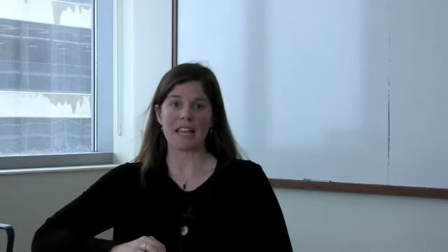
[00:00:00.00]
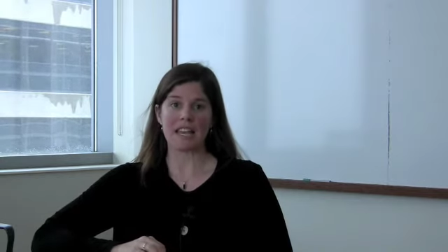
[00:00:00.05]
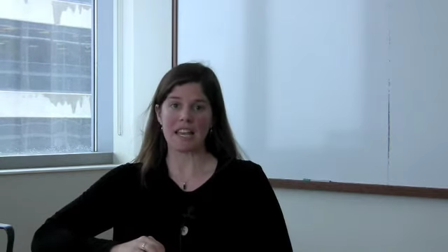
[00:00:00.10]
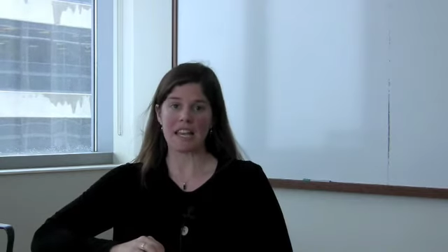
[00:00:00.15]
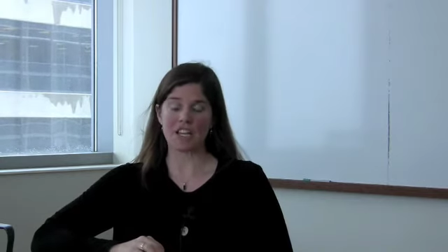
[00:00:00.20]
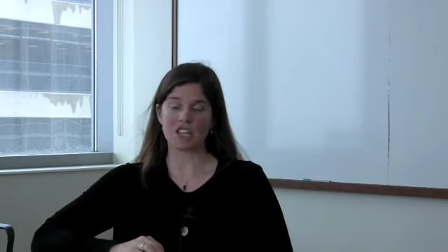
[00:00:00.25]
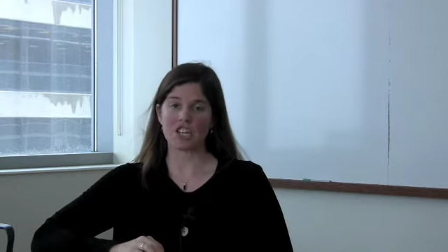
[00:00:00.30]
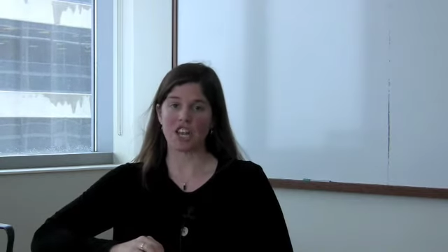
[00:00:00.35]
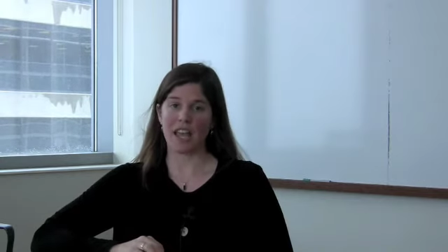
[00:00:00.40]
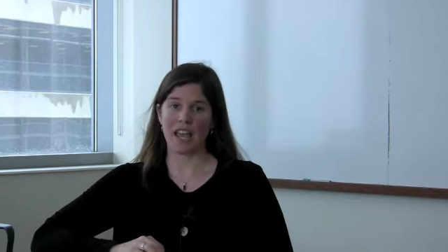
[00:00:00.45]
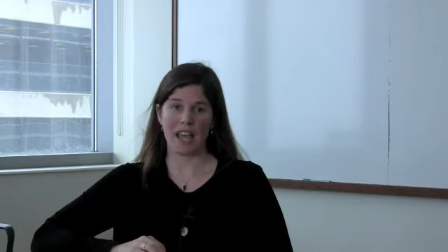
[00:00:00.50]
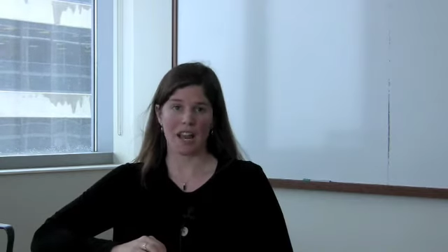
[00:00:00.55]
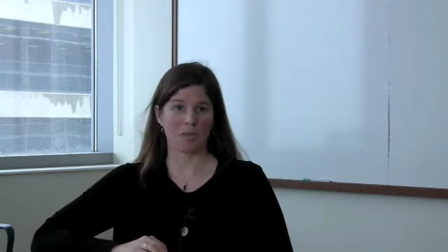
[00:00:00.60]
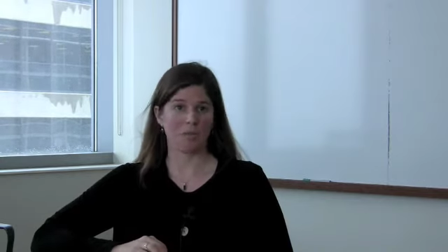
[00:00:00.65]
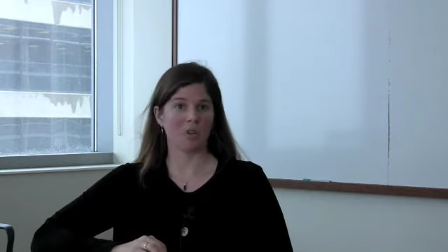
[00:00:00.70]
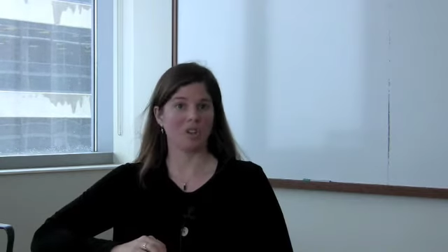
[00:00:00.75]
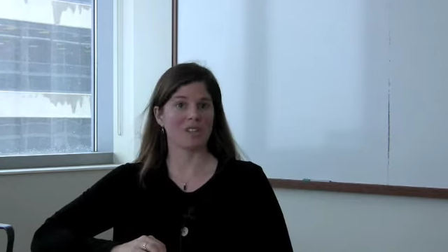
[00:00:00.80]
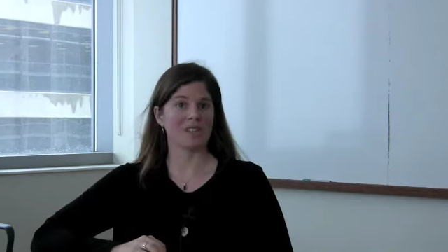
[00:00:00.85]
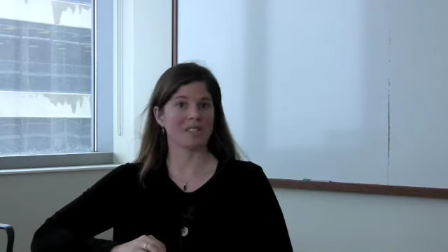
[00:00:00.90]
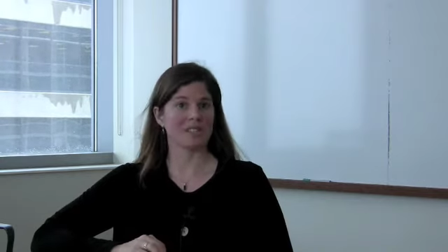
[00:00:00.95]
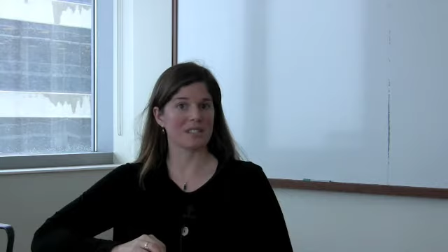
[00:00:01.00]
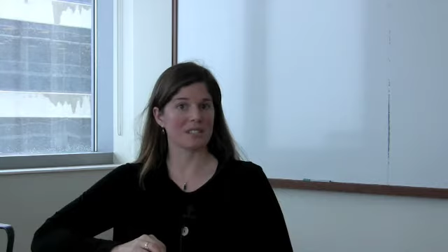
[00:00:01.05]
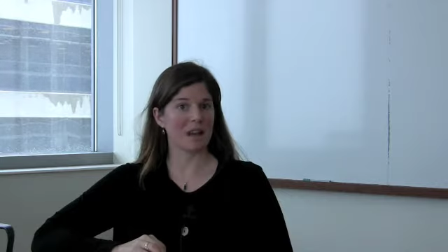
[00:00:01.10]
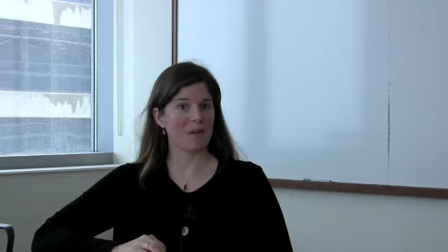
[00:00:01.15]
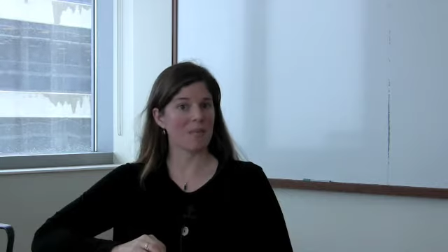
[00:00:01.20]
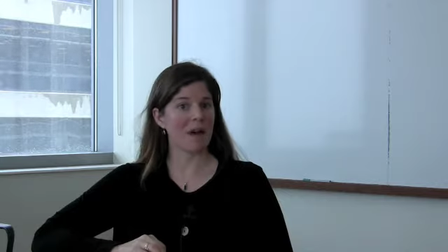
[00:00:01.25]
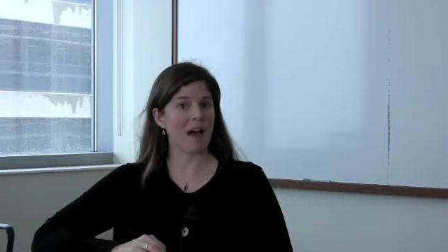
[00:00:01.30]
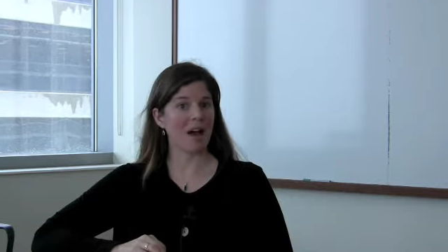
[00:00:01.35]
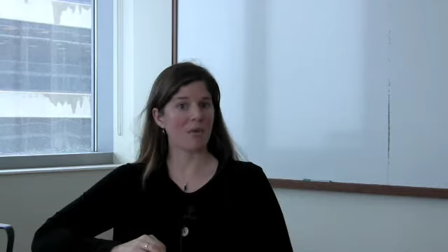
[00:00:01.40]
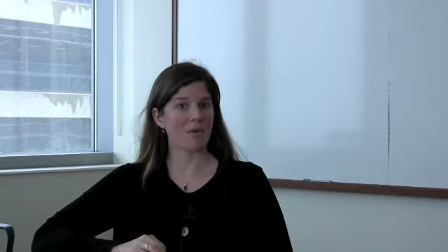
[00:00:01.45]
each animal is
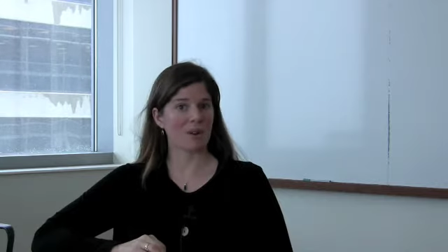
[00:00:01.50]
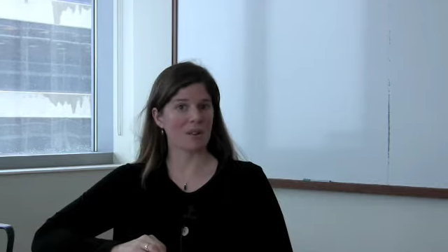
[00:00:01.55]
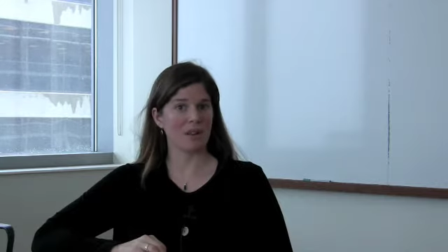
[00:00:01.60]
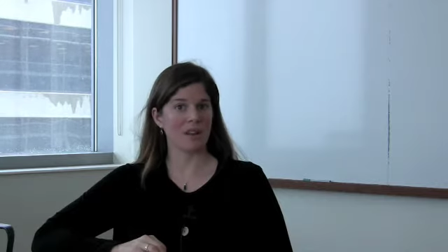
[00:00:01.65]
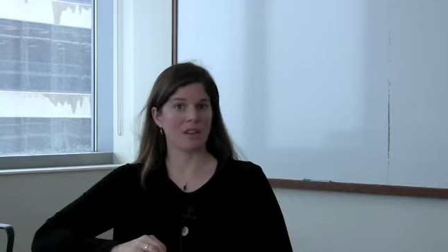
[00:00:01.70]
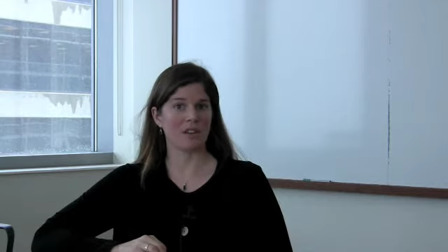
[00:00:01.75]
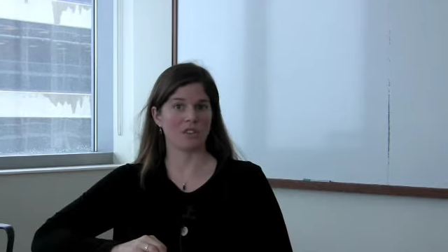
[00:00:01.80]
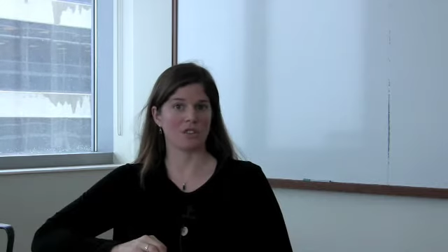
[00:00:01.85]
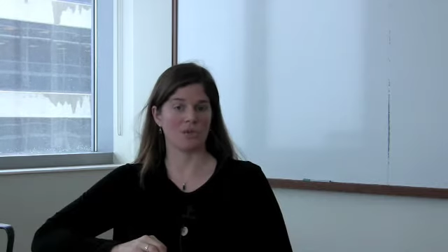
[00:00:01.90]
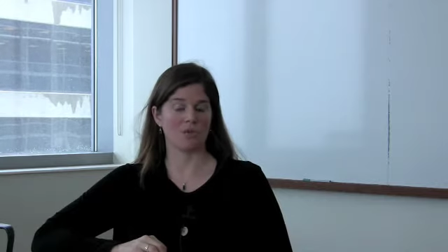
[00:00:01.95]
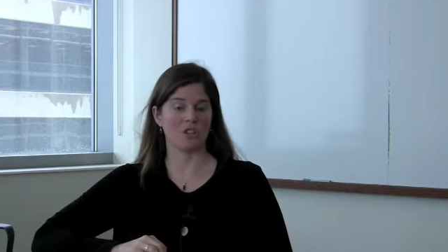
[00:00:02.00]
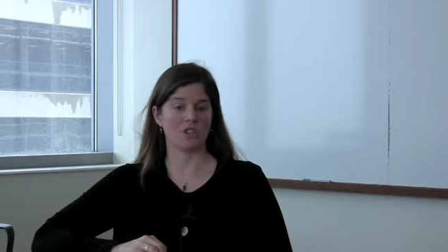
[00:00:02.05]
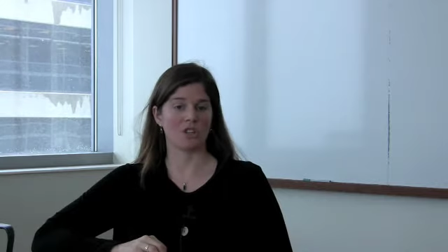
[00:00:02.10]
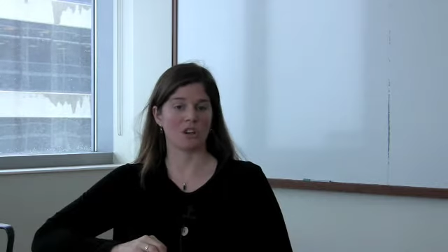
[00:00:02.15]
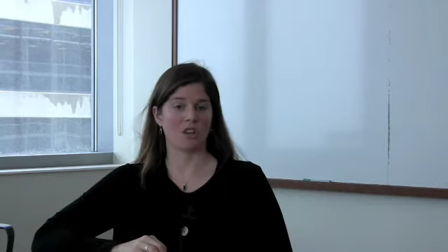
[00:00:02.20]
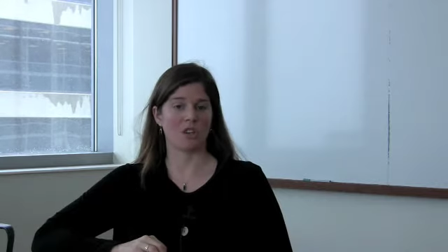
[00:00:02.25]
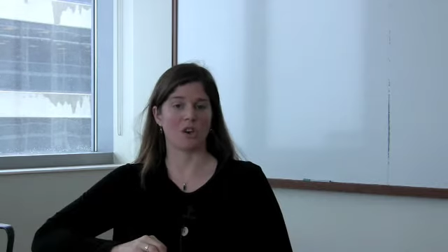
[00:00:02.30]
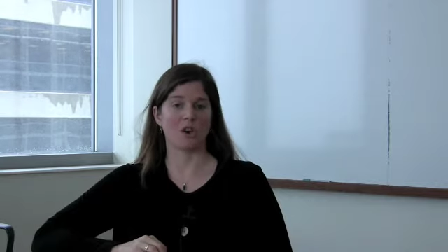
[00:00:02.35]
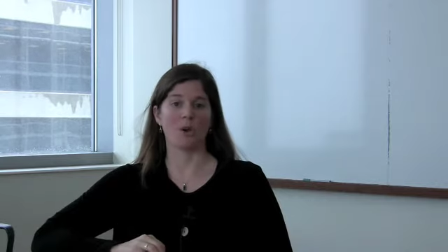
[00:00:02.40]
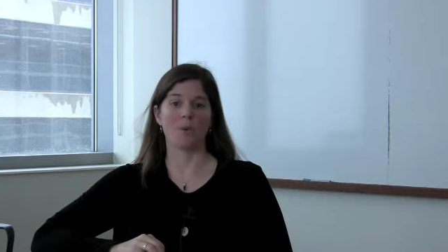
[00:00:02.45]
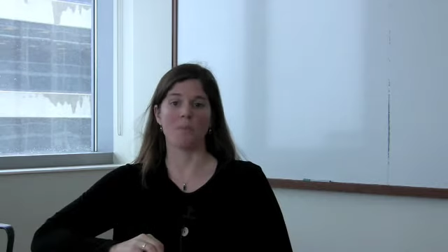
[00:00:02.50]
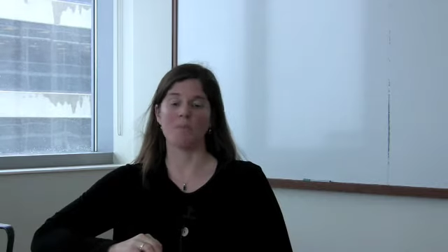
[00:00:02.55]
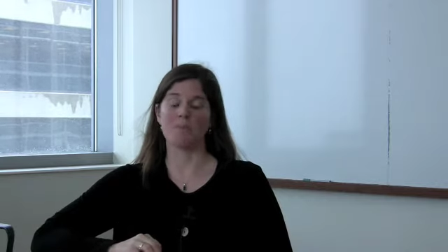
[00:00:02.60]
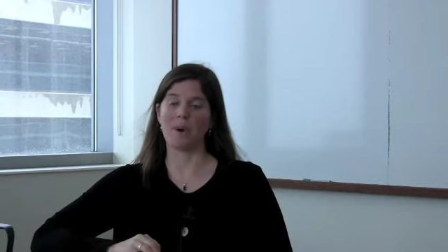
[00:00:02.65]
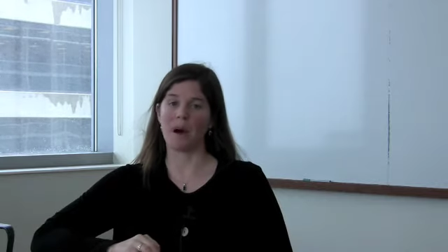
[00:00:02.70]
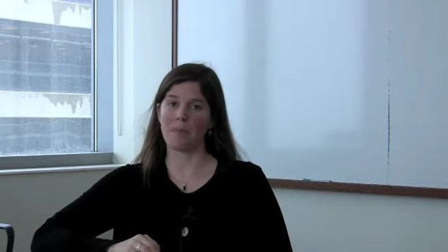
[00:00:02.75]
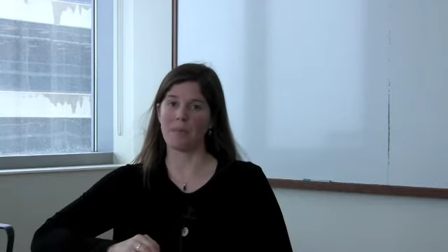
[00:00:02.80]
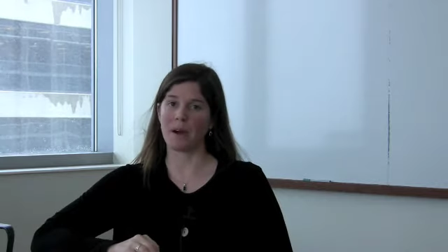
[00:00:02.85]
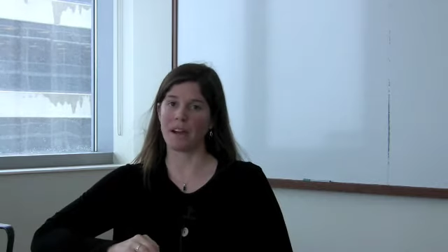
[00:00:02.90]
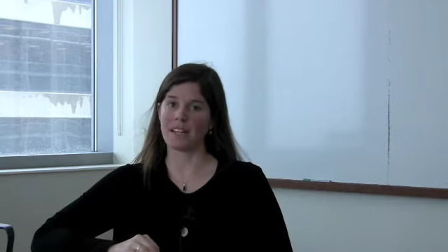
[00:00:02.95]
somehow related to each other,
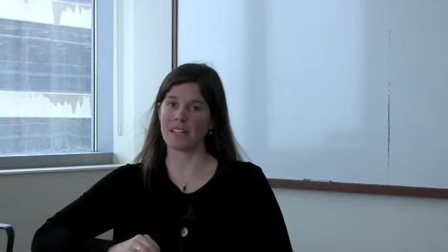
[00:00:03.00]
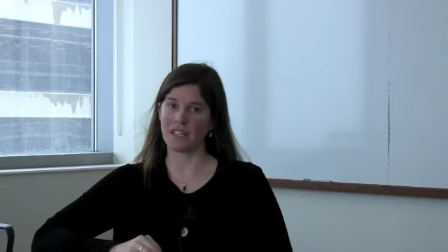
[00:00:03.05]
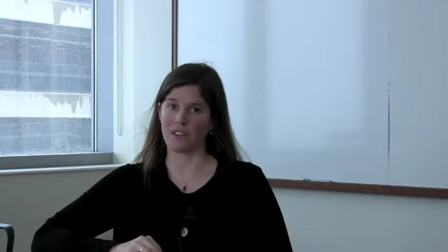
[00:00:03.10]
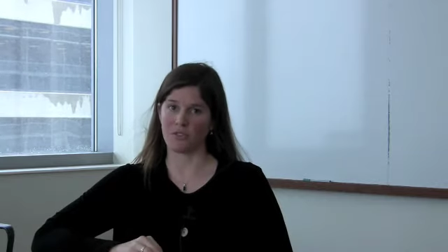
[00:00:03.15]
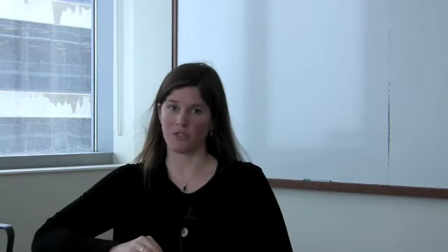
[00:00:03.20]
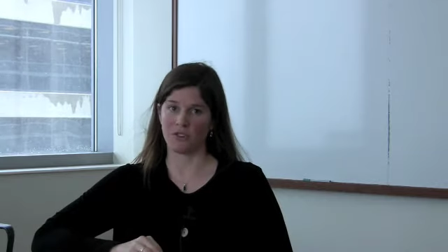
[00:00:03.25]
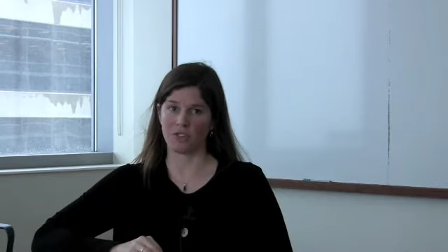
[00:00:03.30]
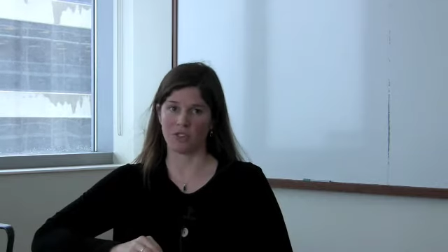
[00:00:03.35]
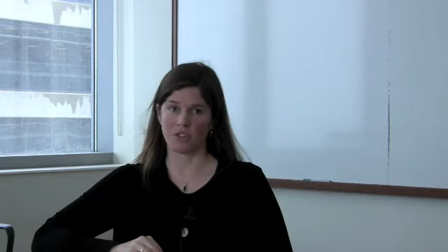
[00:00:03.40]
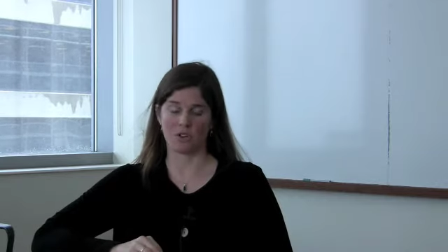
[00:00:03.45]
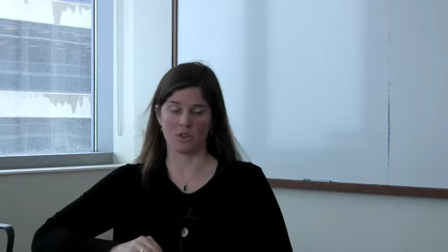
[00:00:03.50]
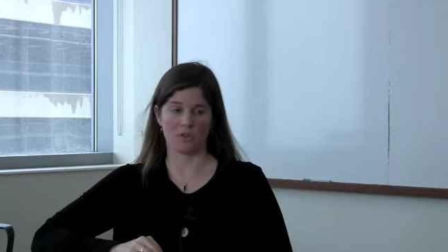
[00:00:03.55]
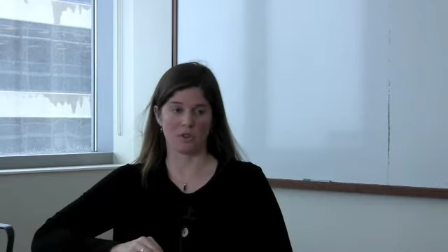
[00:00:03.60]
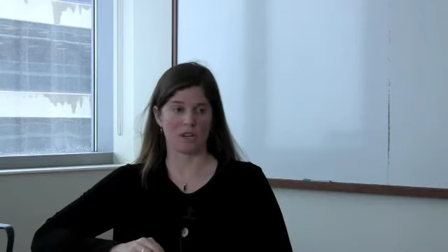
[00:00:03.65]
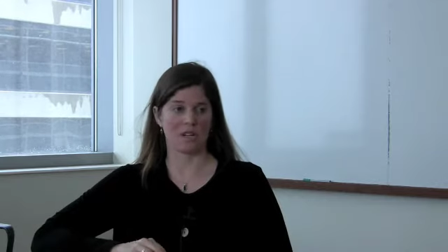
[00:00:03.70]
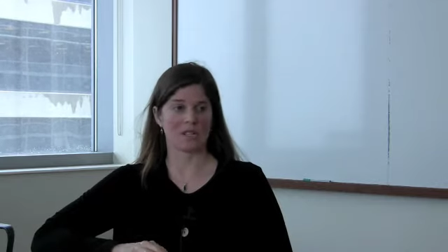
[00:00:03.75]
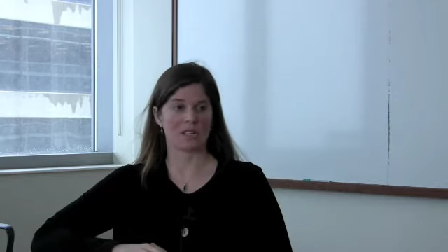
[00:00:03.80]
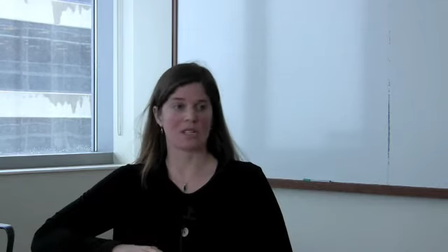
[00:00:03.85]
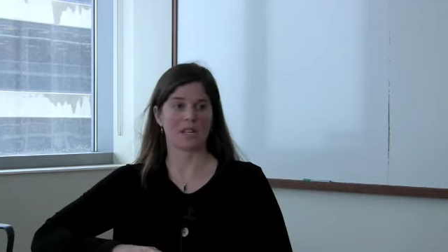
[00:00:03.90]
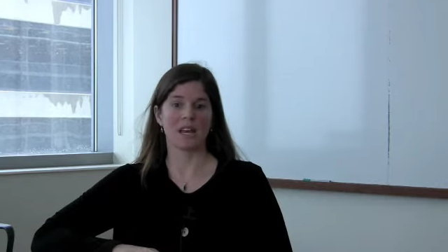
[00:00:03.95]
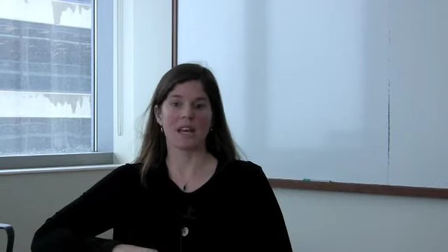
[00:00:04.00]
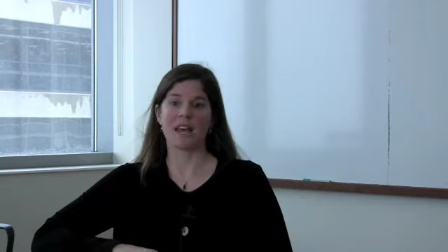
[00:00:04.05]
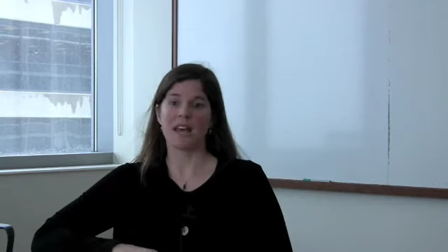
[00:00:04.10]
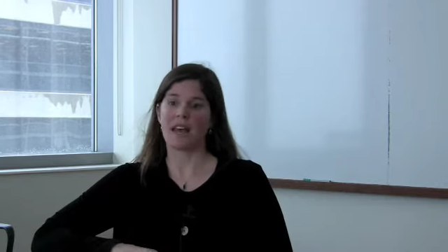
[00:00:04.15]
but by different degrees.